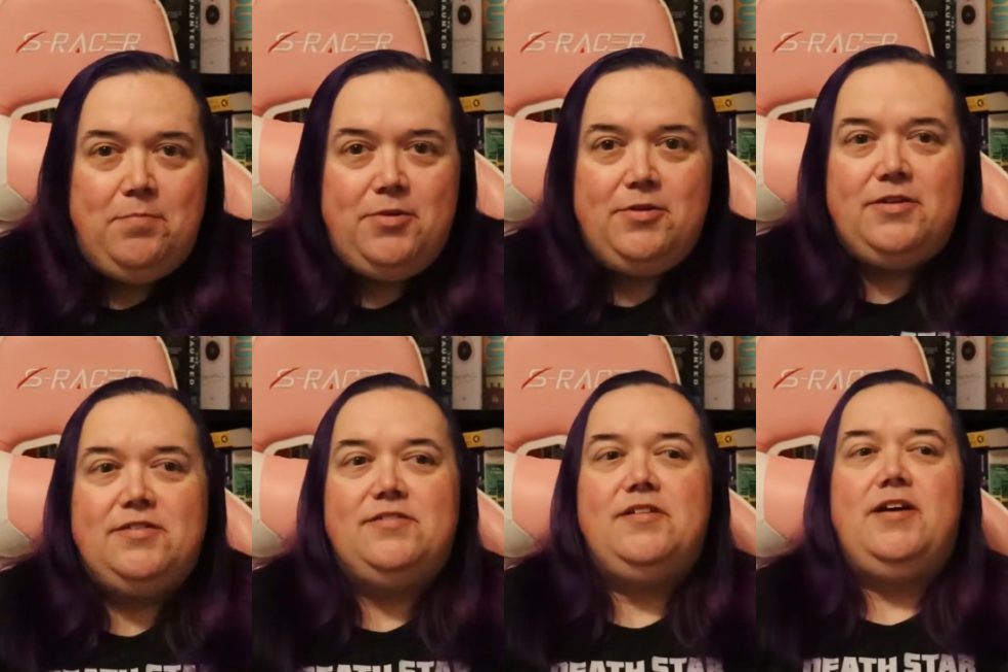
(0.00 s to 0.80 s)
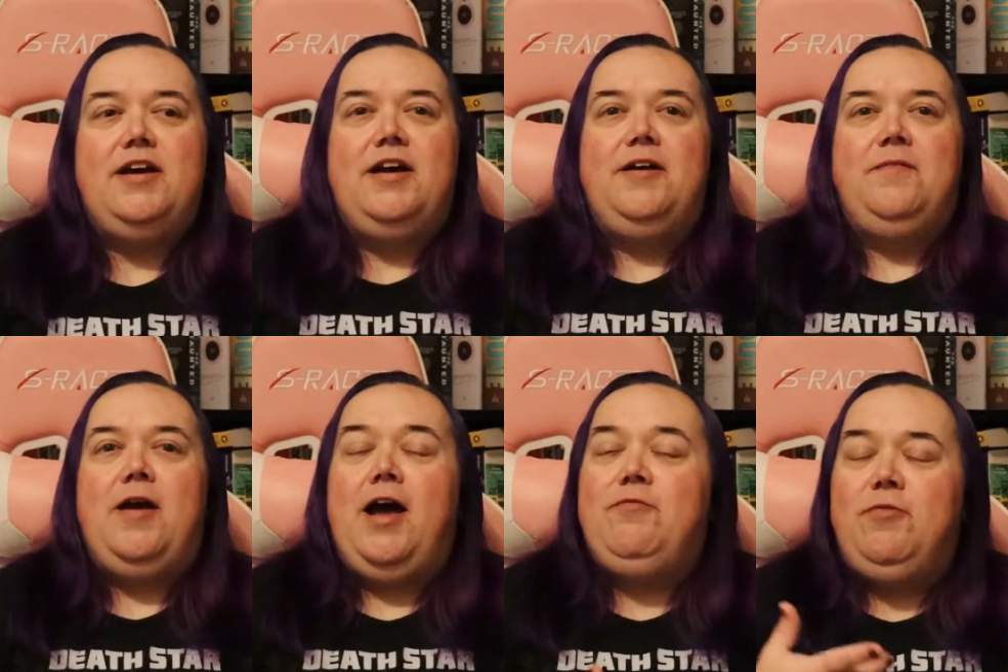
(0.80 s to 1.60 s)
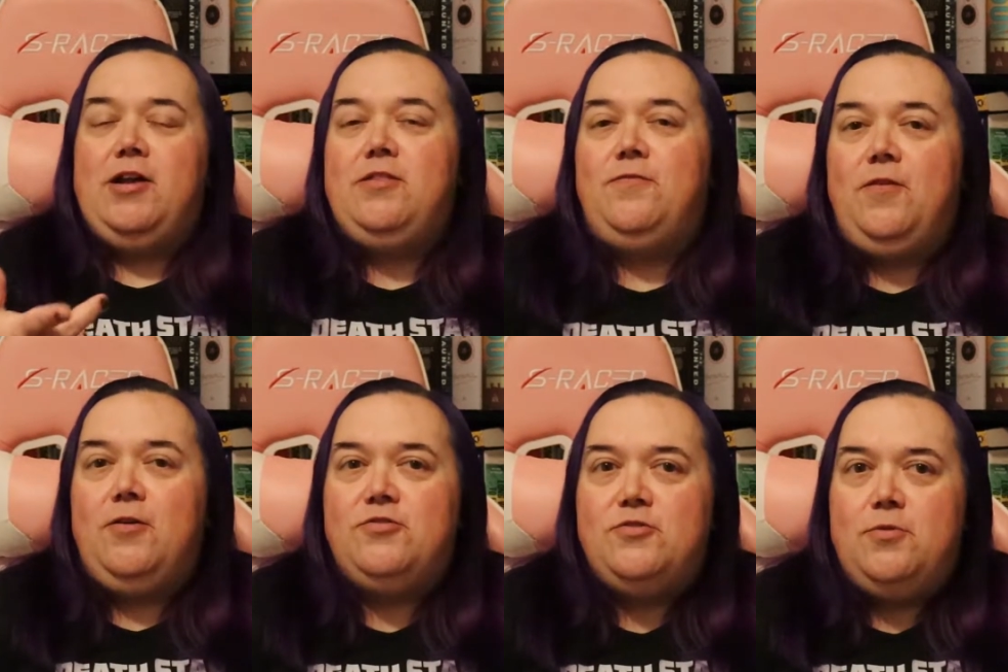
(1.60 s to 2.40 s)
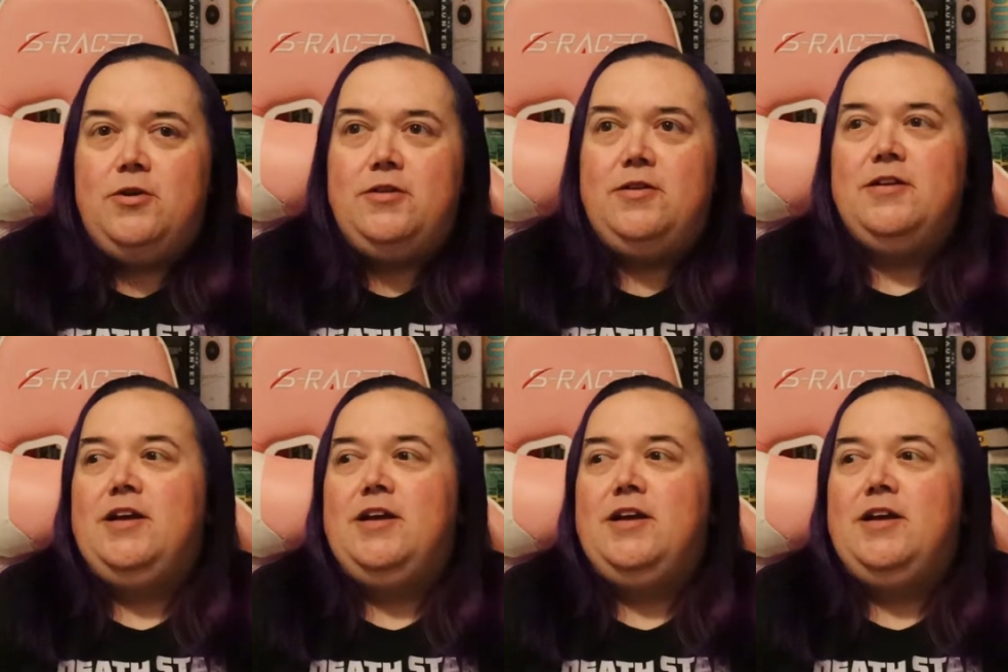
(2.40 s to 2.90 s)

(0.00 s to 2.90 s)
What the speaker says: books, I've read the first one.